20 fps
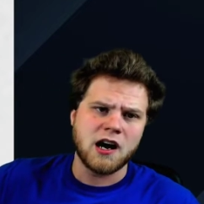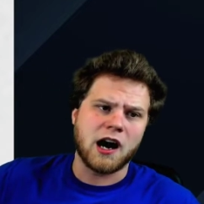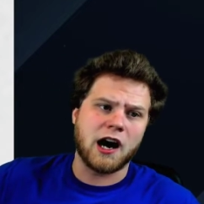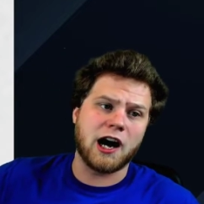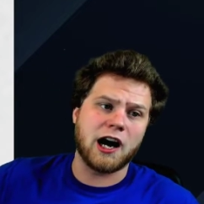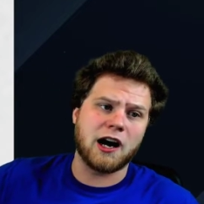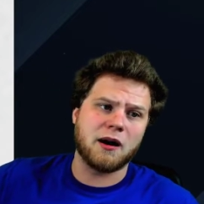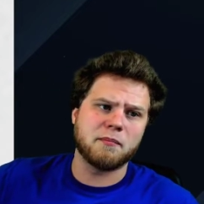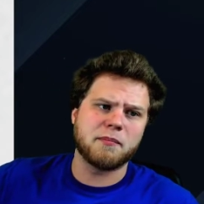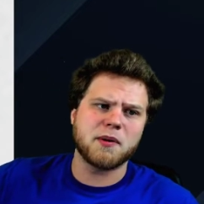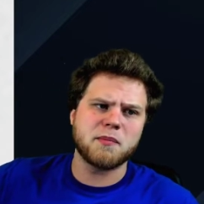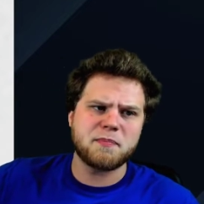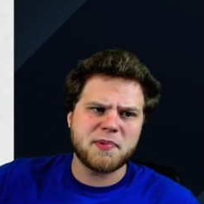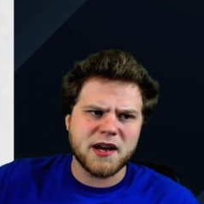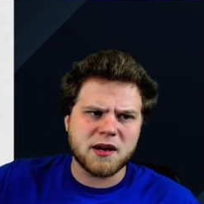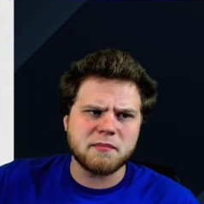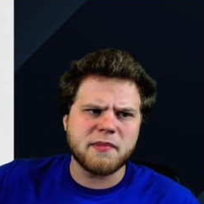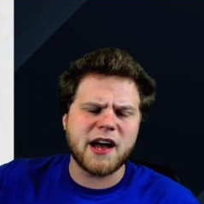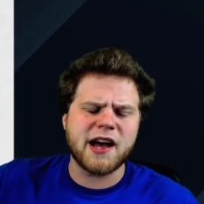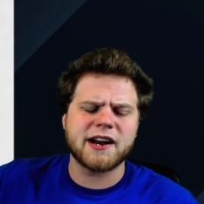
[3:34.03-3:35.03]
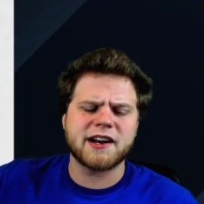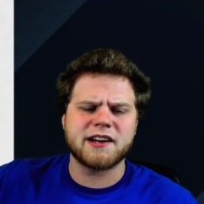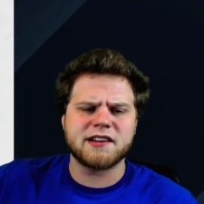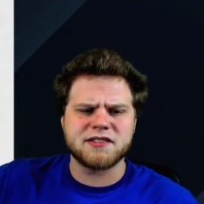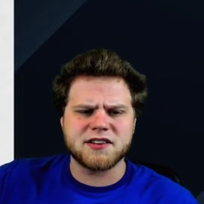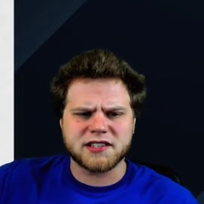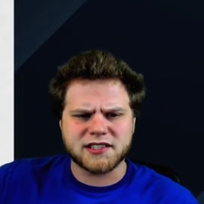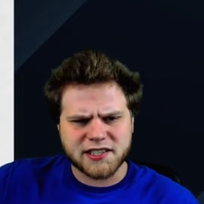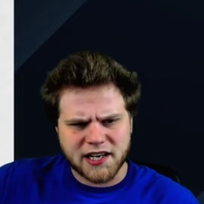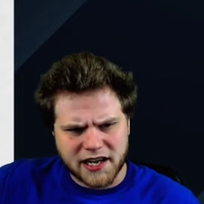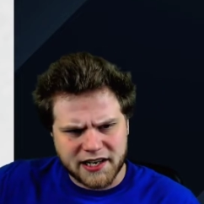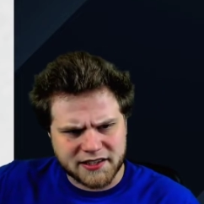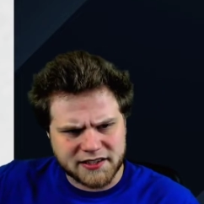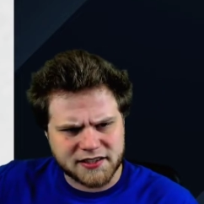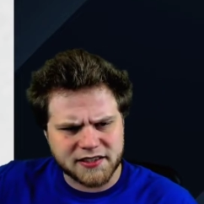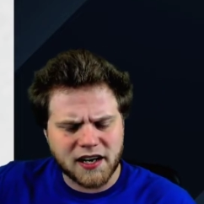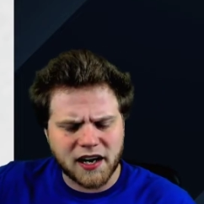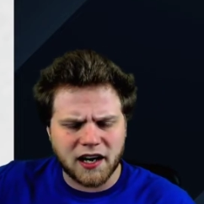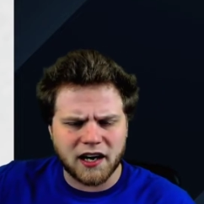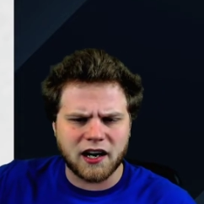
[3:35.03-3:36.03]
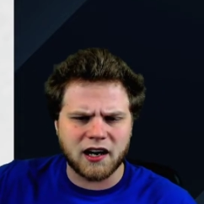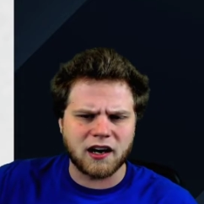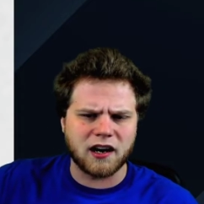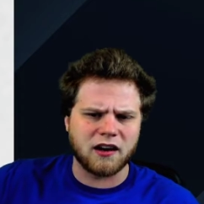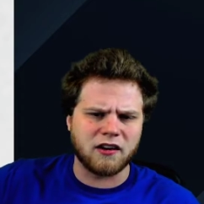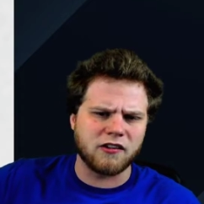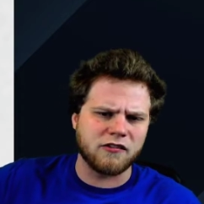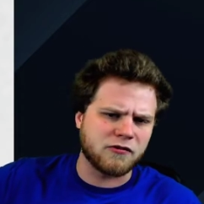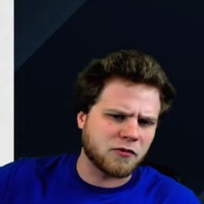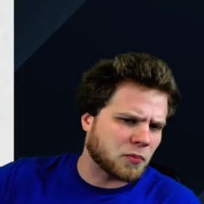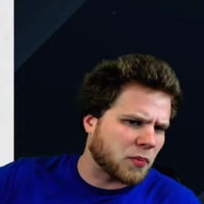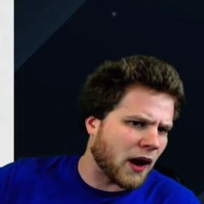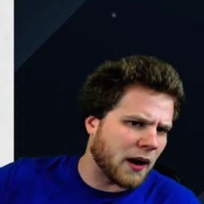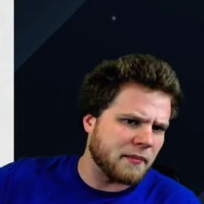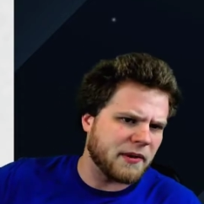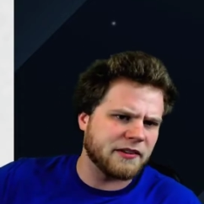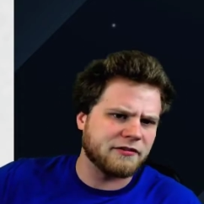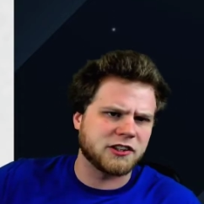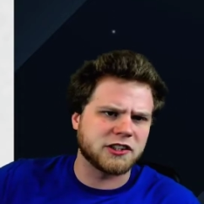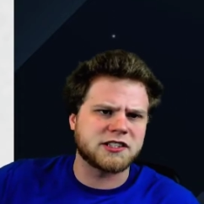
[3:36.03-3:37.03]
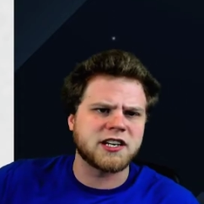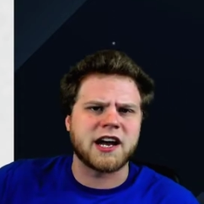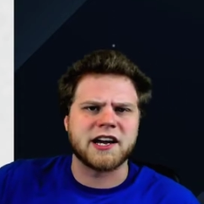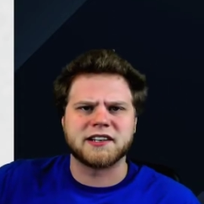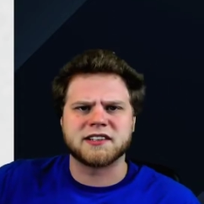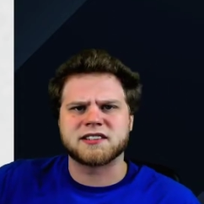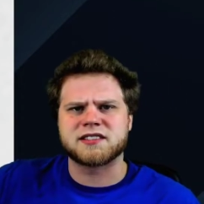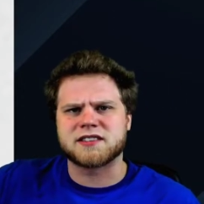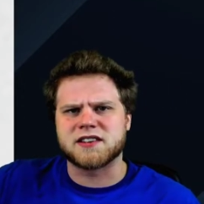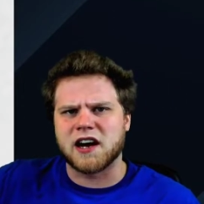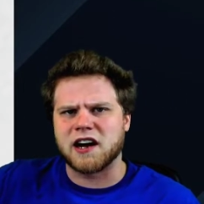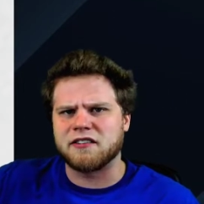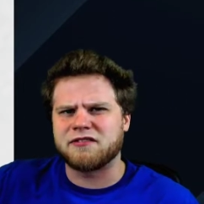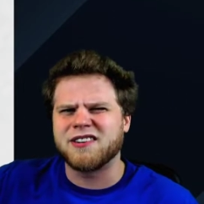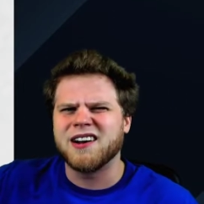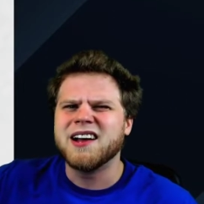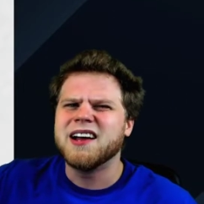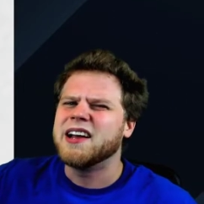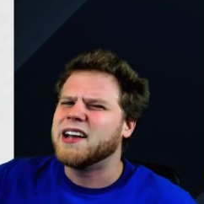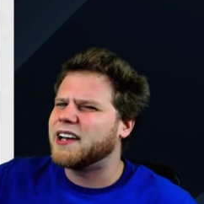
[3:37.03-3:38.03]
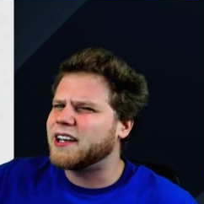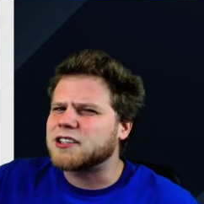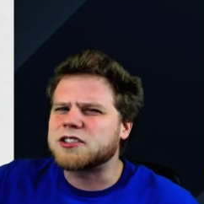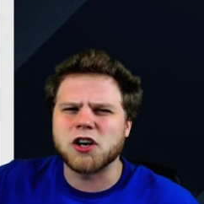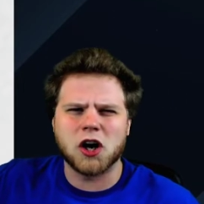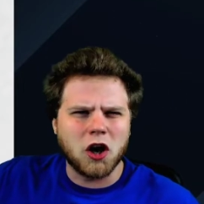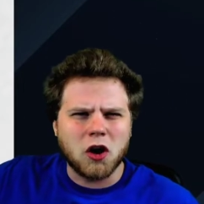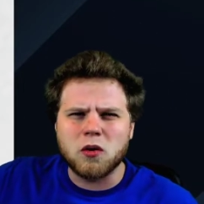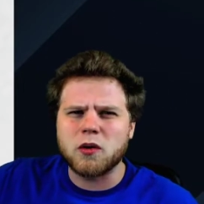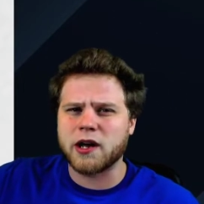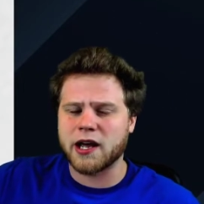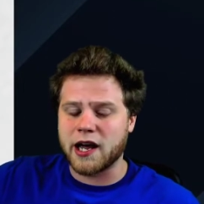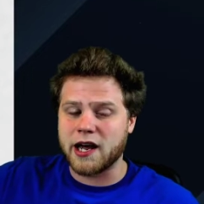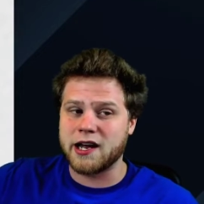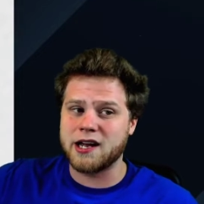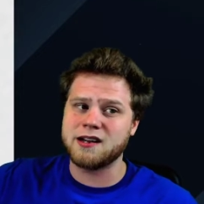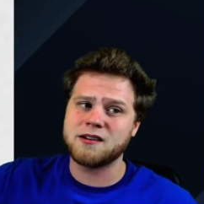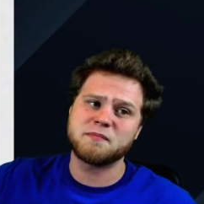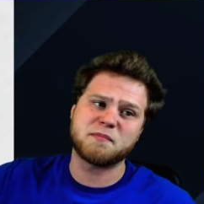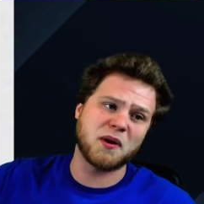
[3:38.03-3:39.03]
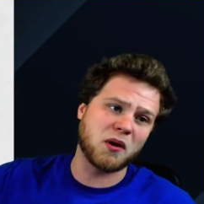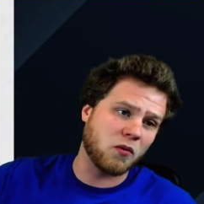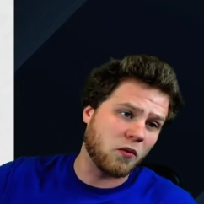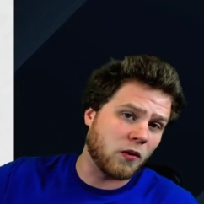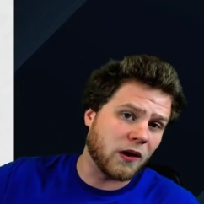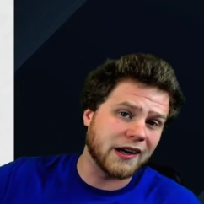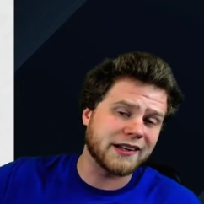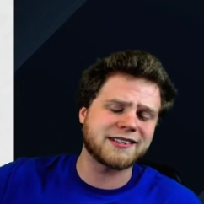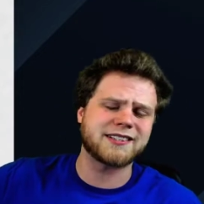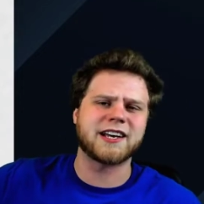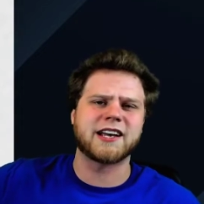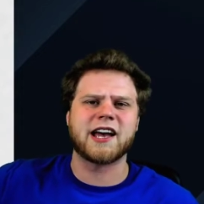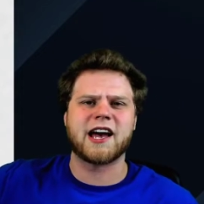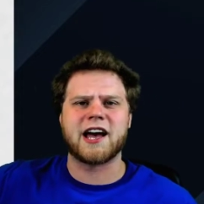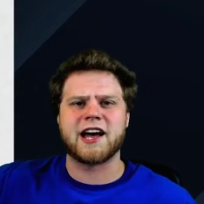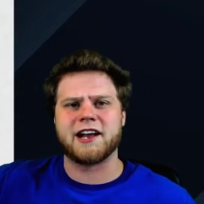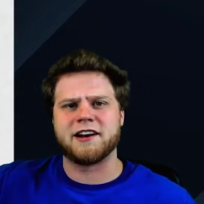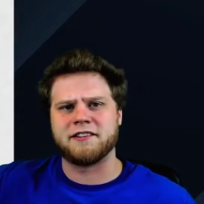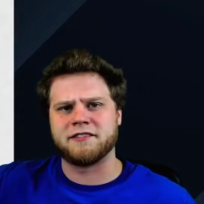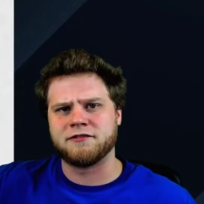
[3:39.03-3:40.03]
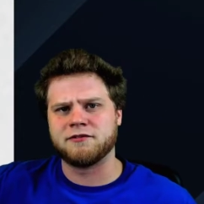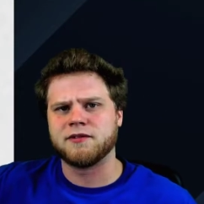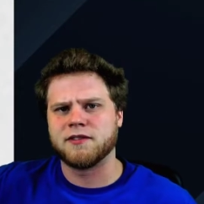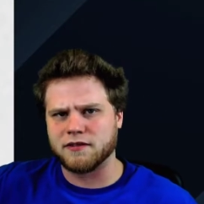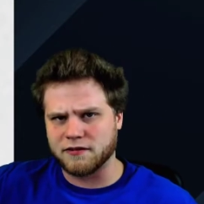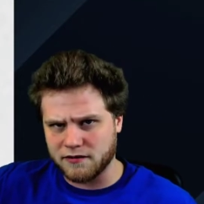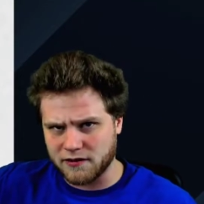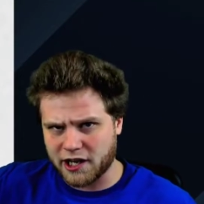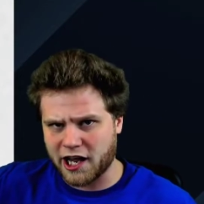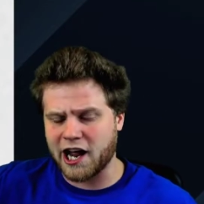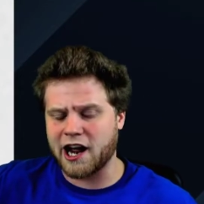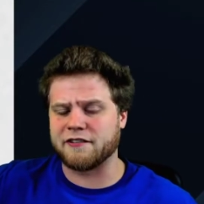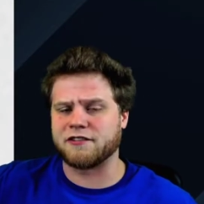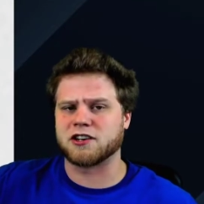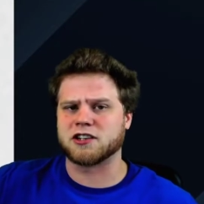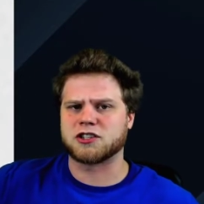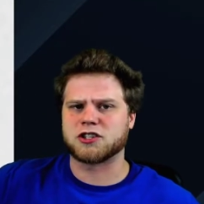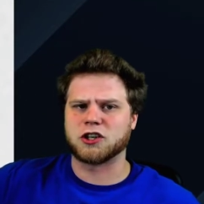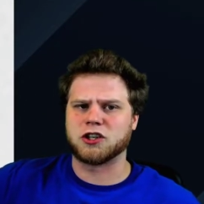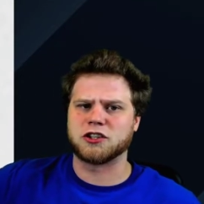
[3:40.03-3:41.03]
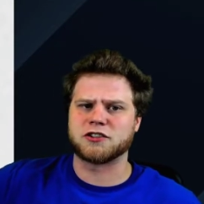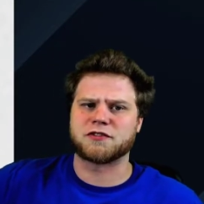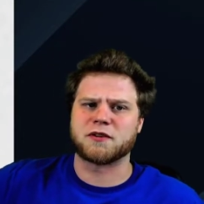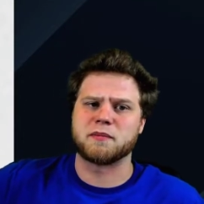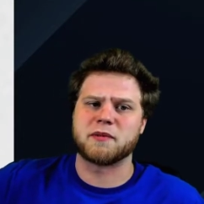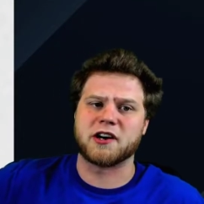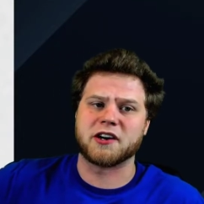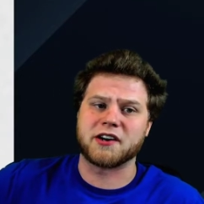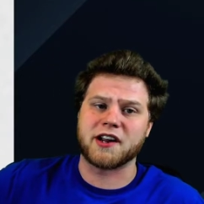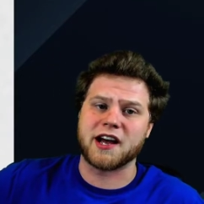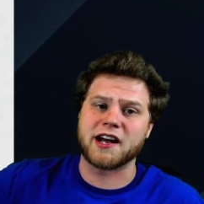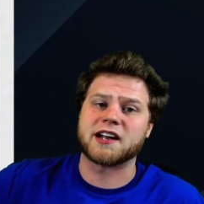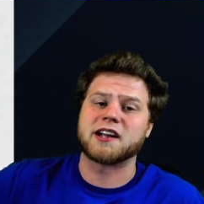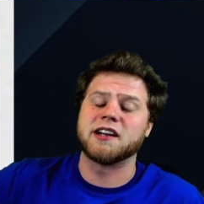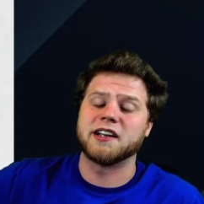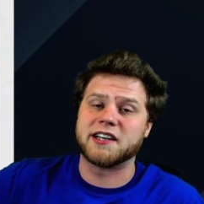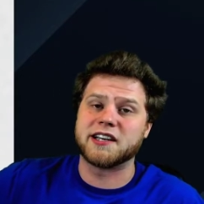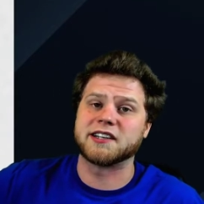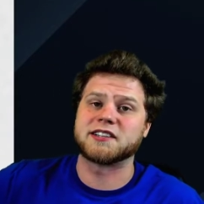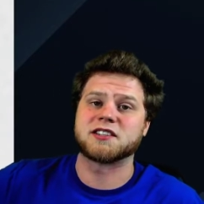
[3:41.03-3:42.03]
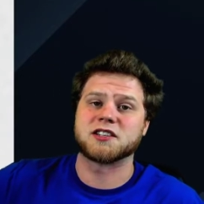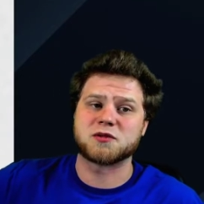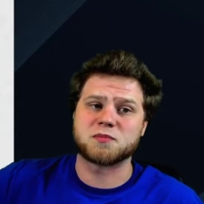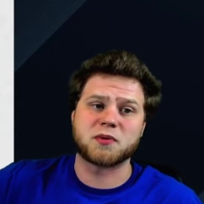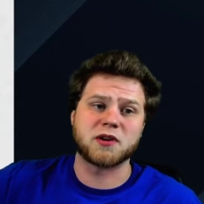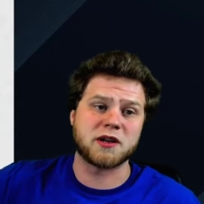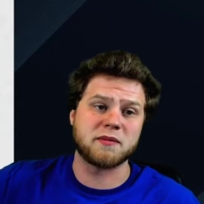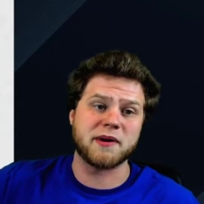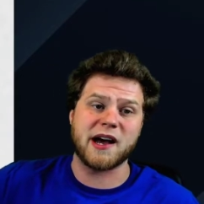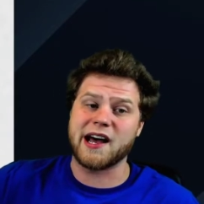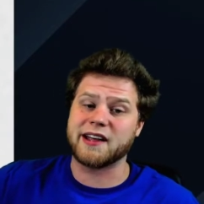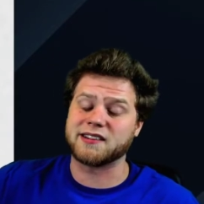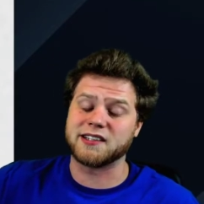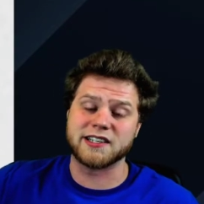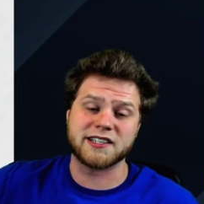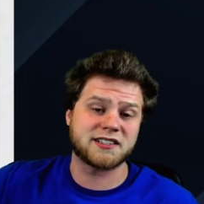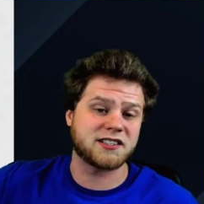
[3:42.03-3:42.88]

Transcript: But big mana in the sense of Primeval Titan stuff, it's okay, but once again, Cavern of Souls from their deck gets us pretty badly.